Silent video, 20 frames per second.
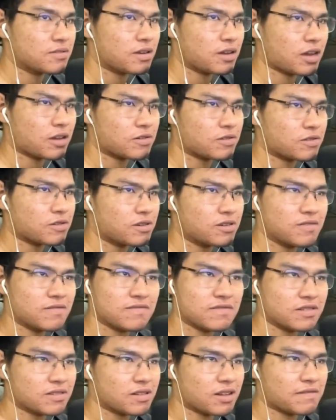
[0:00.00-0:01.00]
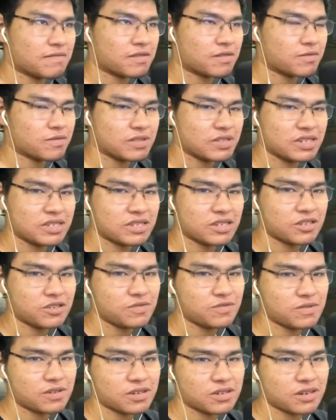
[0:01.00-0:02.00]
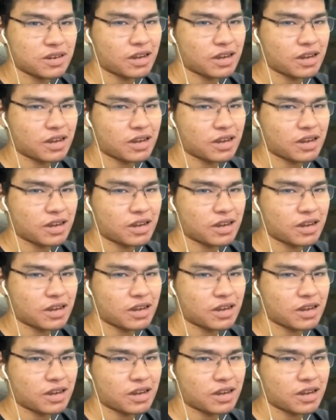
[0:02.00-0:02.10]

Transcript: I don't know if they'll ever release a new one.